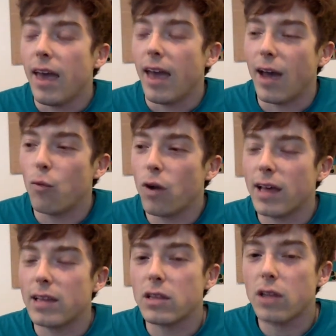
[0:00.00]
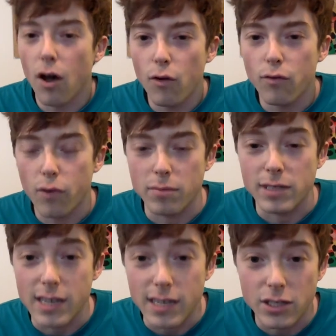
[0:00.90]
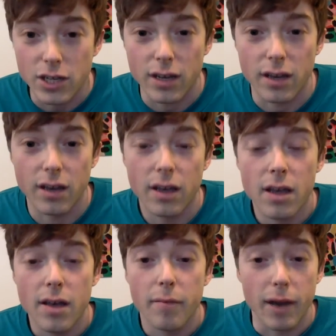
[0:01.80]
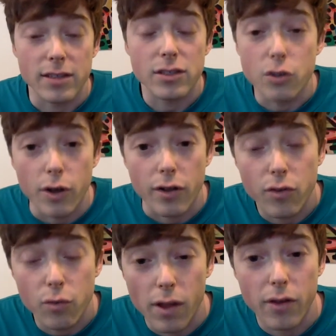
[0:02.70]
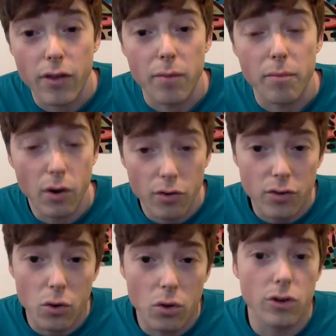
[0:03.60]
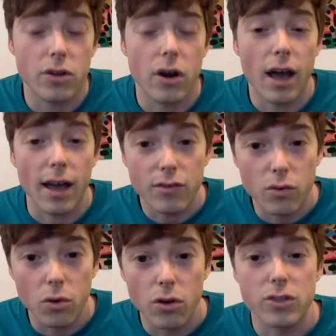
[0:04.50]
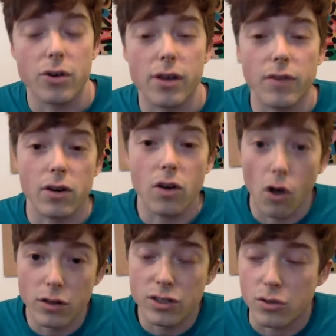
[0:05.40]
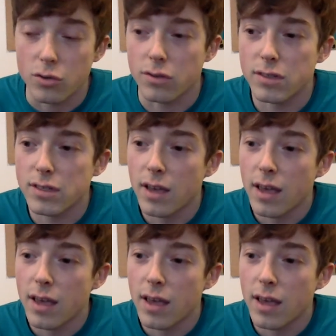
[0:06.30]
And what I love from teaching my students, whether they're middle schoolers or high schoolers or even college students,